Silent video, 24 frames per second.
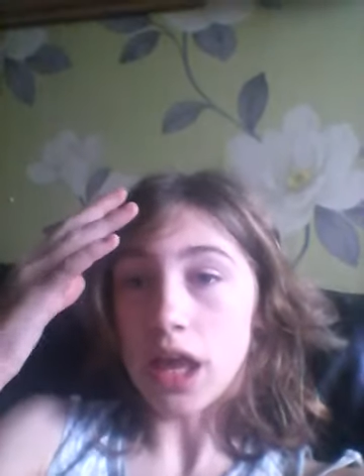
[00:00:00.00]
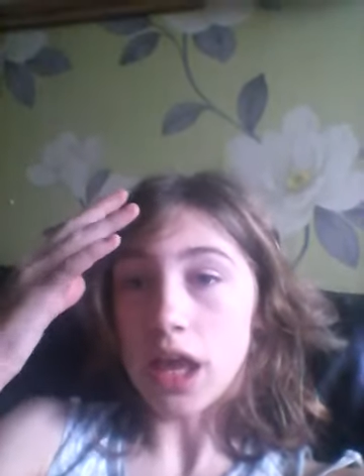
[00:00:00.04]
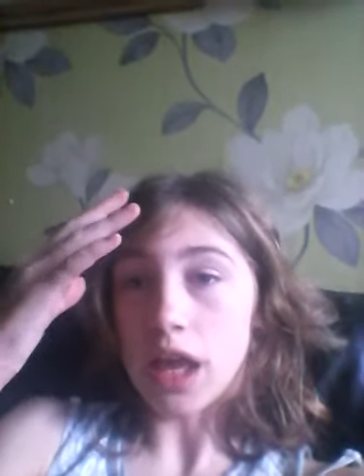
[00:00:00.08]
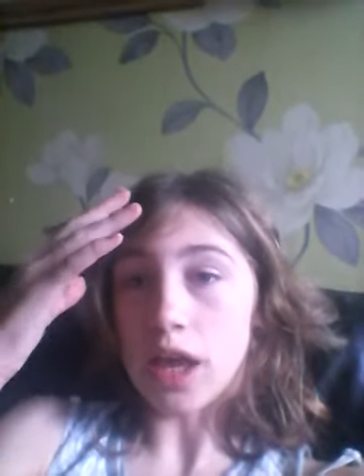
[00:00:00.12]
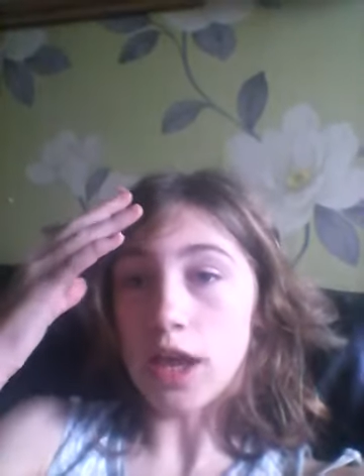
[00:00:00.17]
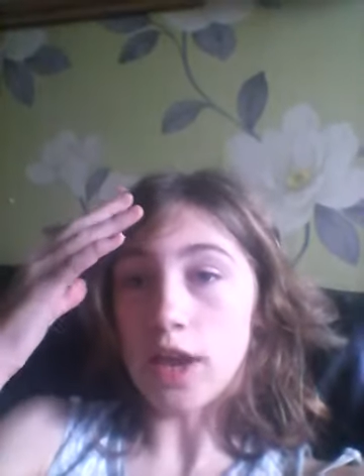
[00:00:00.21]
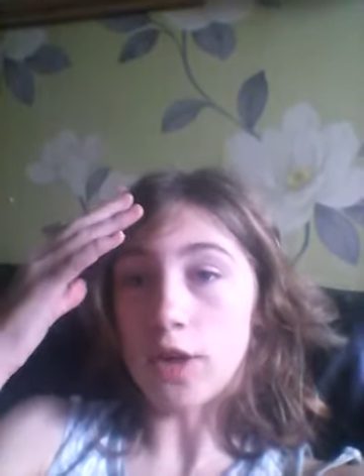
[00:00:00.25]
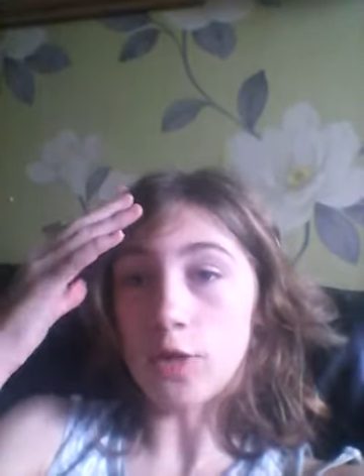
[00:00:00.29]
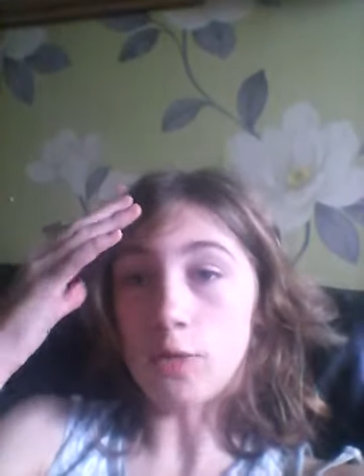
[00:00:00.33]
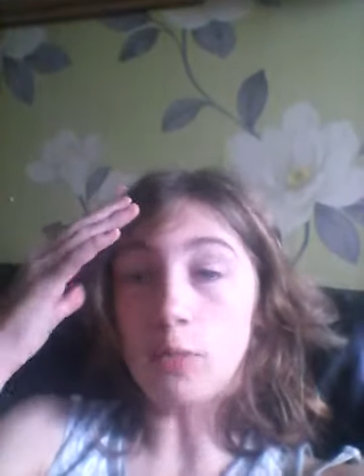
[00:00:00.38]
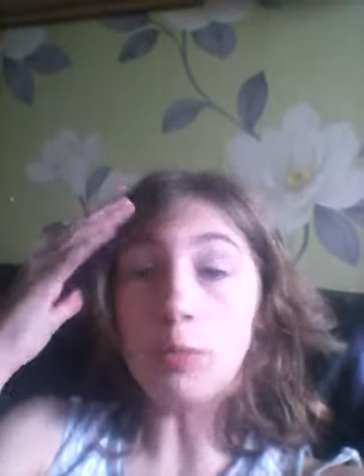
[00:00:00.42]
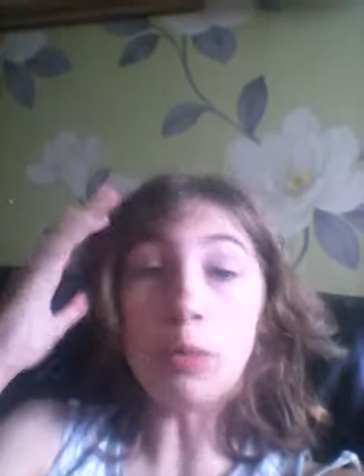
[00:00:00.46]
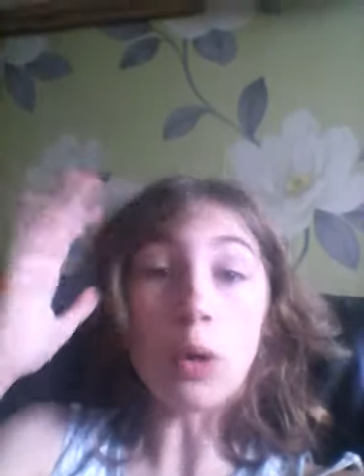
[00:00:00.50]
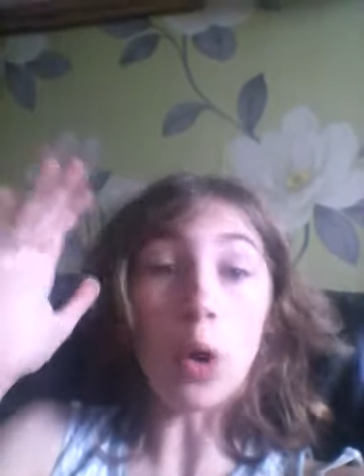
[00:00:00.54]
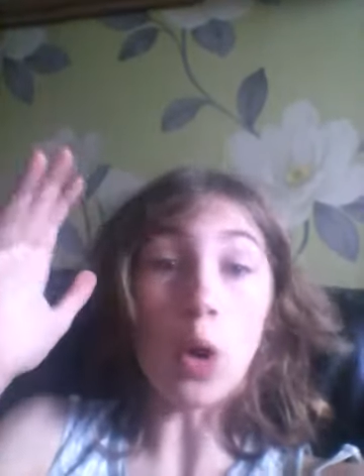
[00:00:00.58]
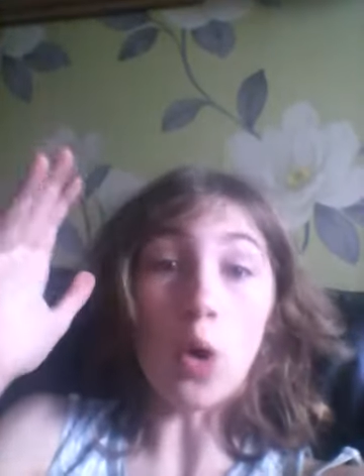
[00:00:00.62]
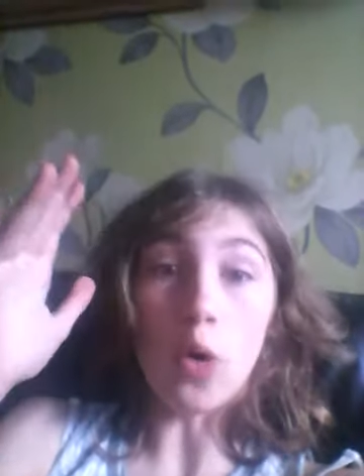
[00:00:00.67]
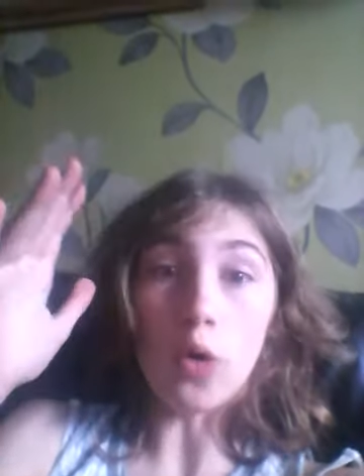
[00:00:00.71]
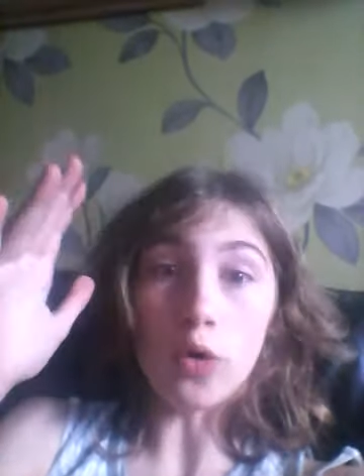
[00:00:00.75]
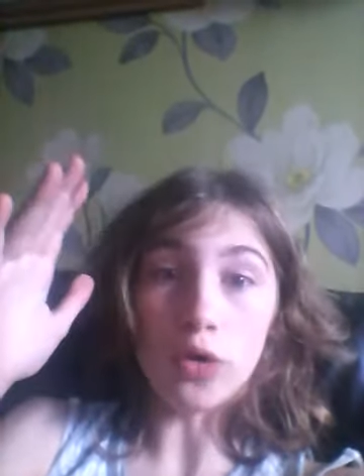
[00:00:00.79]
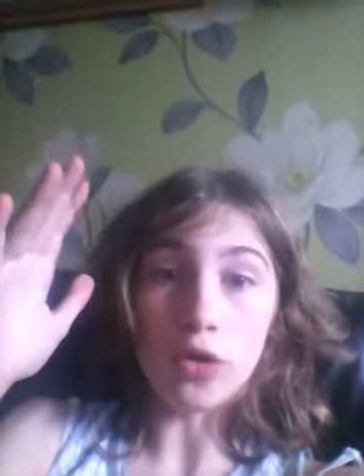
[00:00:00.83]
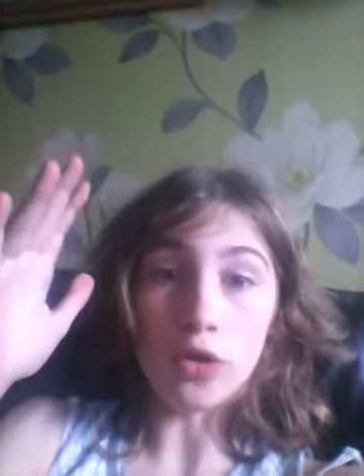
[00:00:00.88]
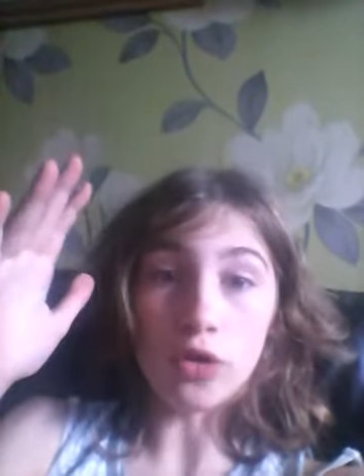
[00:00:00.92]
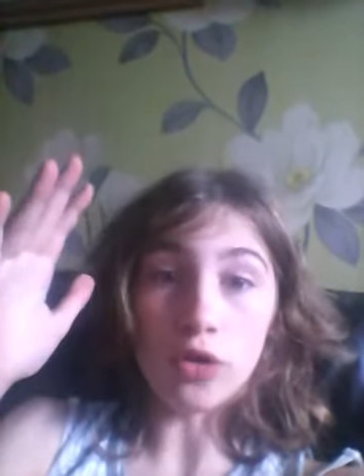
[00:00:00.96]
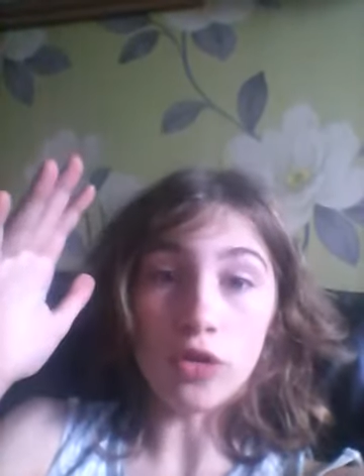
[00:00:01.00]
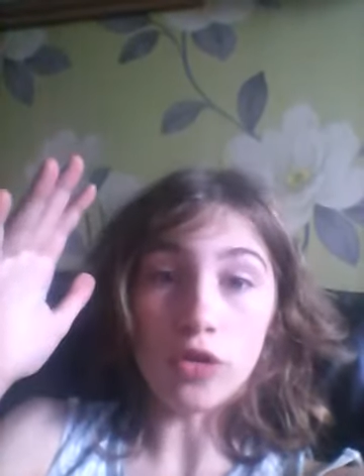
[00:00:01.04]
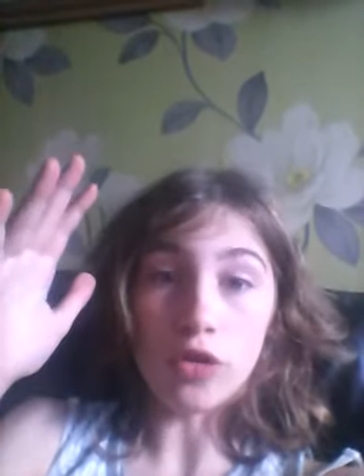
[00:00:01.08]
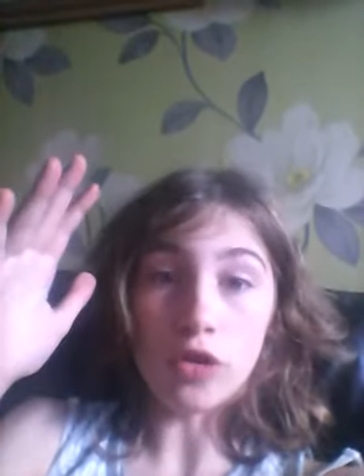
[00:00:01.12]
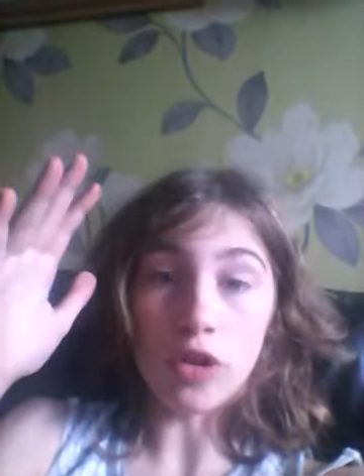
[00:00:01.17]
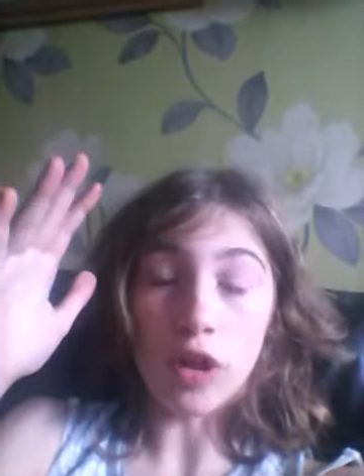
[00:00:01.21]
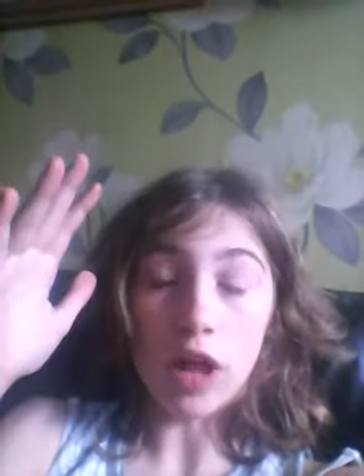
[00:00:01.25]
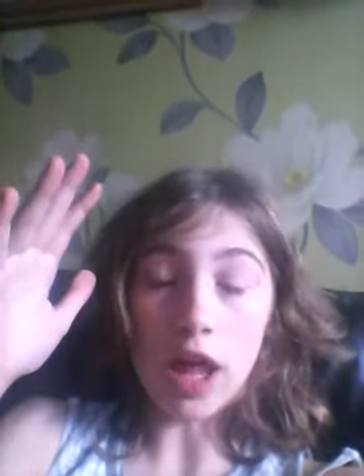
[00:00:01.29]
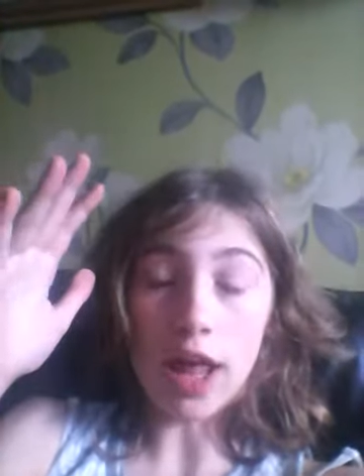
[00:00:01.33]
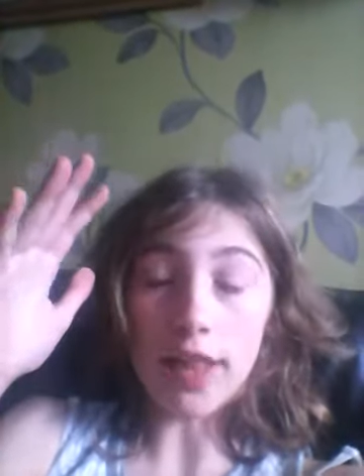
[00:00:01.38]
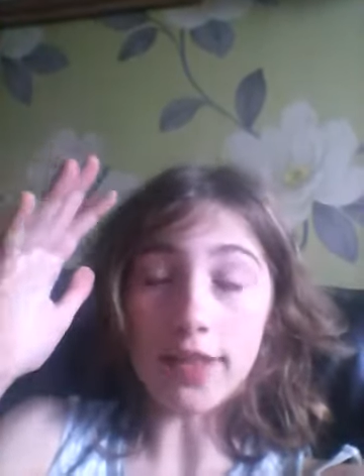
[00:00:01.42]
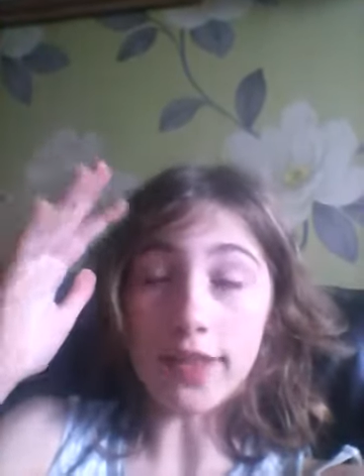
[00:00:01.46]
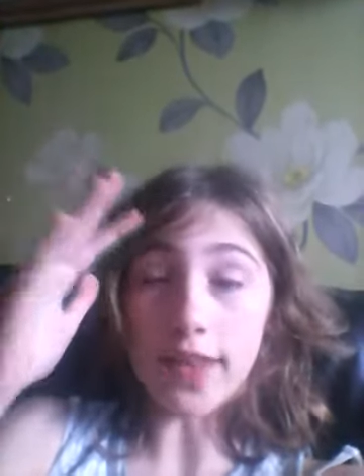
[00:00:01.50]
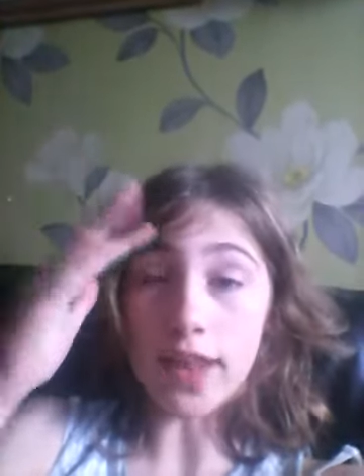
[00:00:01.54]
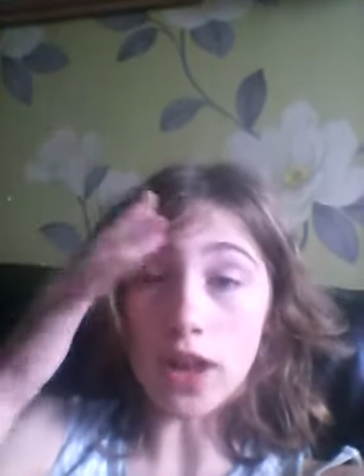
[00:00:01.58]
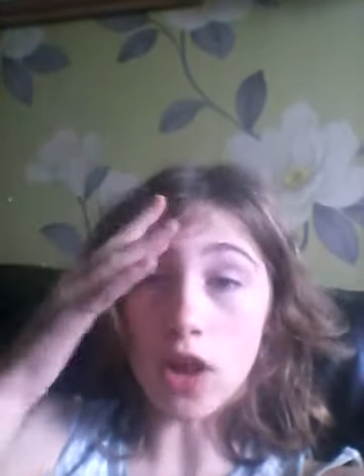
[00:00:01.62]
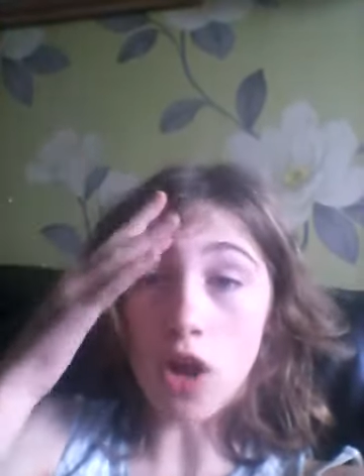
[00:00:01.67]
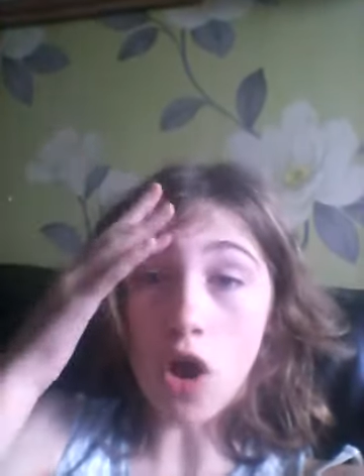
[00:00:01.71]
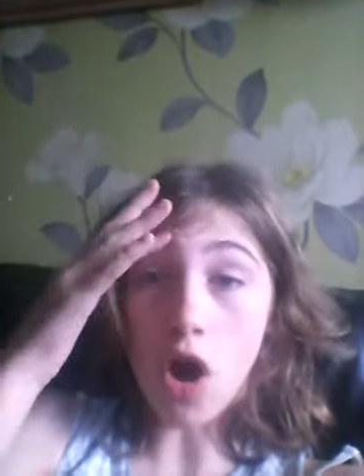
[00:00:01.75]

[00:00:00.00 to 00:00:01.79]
is blonde, and then her